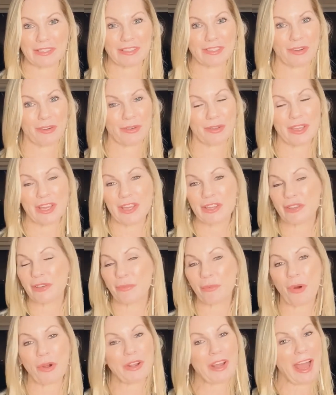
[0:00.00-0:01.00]
So you
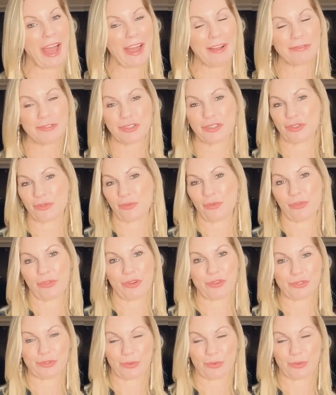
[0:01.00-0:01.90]
won't have to do all those